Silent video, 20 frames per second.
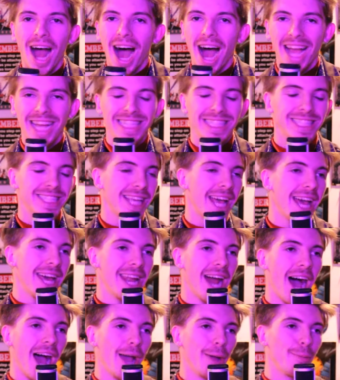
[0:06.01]
I
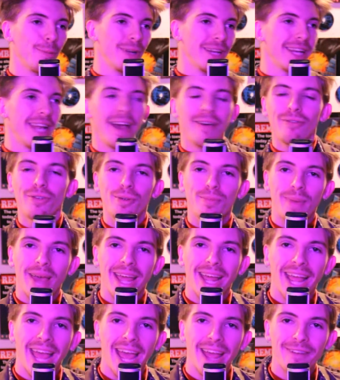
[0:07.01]
said I would never
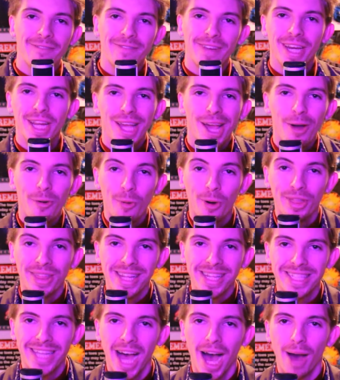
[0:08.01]
make a video on
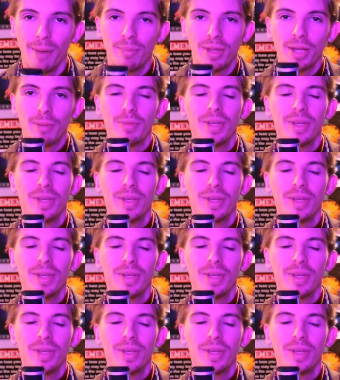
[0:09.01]
the topic